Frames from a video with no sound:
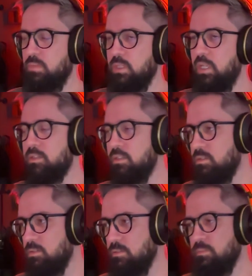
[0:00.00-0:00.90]
Yeah, that
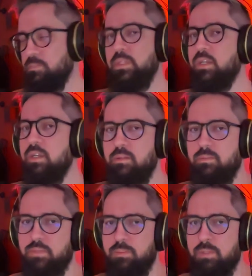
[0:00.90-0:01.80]

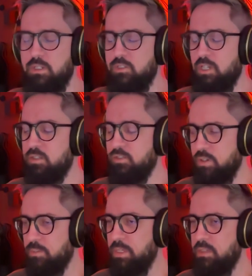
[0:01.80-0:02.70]
similar challenge
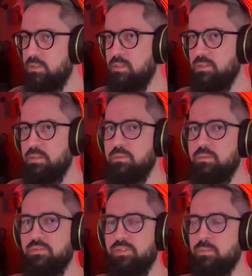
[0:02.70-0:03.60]
for big uh,
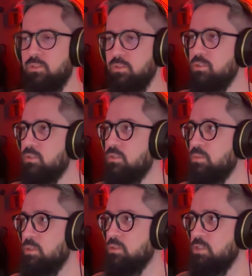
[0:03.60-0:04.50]
film studios,
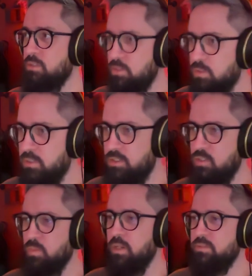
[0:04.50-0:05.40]
production studios as
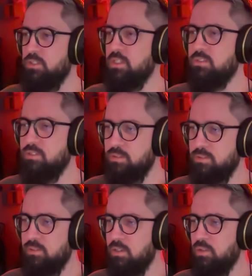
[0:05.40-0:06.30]
well, which are so
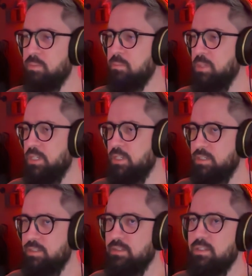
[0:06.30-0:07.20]
slow and big,
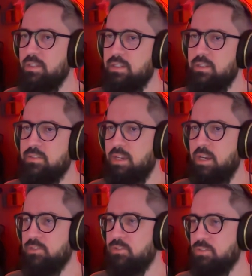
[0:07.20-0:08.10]
and it's
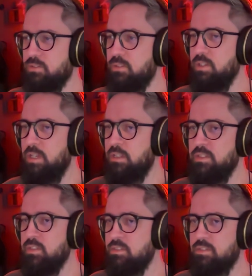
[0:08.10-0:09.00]
hard to uh, and
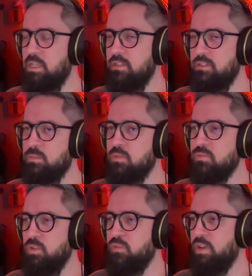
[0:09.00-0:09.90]
these things move
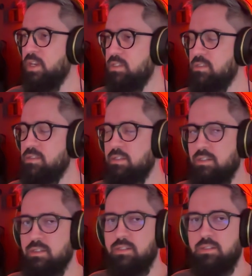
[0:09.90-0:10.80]
so fast.
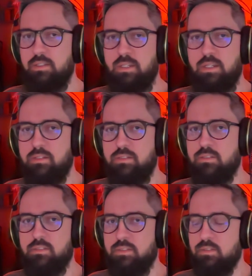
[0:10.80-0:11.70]
Uh, yeah, it's
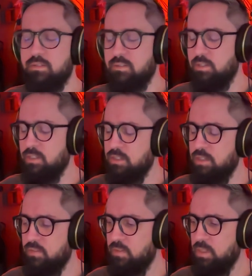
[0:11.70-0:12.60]
uh, crazy,
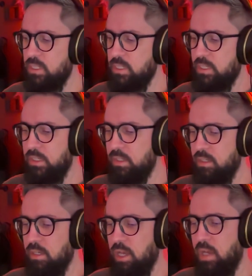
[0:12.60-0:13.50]
definitely.
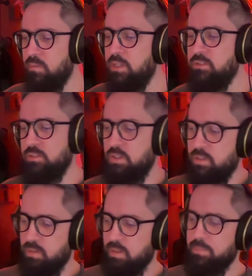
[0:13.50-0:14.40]
I would like to talk
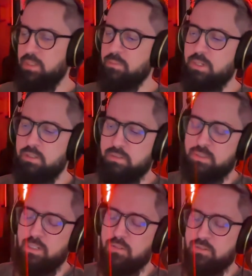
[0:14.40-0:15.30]
a bit about uh,
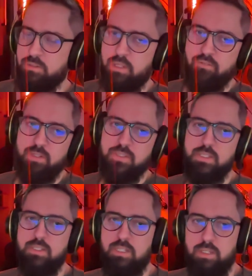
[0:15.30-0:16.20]
also
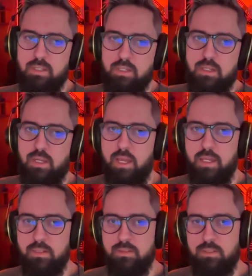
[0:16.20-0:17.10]
diversity.
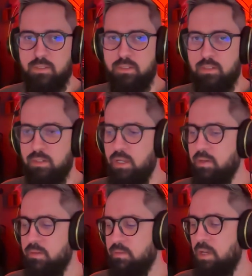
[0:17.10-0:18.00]
And uh,
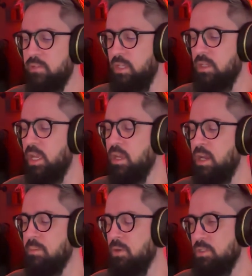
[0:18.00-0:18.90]
I think A I
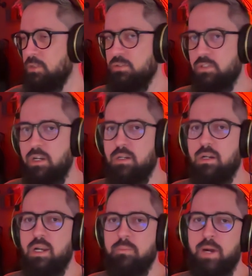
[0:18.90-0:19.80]
models are,
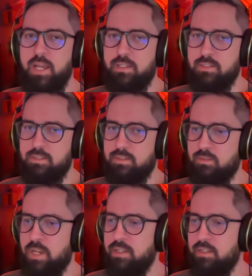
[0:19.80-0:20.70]
are biased,
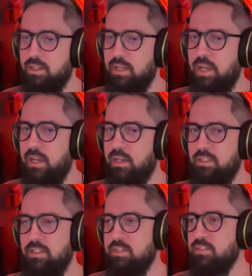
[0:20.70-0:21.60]
right? Uh, I
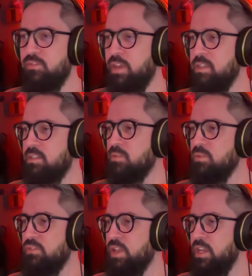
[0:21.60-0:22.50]
think that's a fact. They
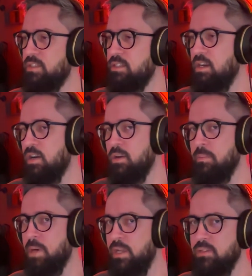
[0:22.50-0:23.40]
reflect our
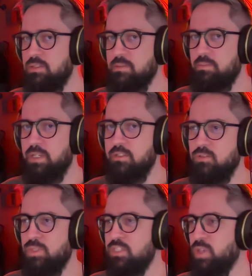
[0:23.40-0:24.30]
bias because
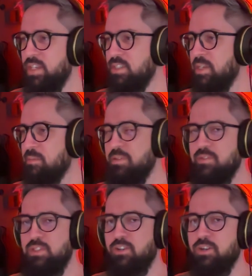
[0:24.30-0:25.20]
we train them
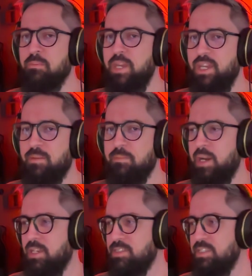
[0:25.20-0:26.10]
with our ba-
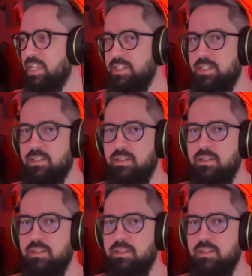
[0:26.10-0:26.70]
biased data.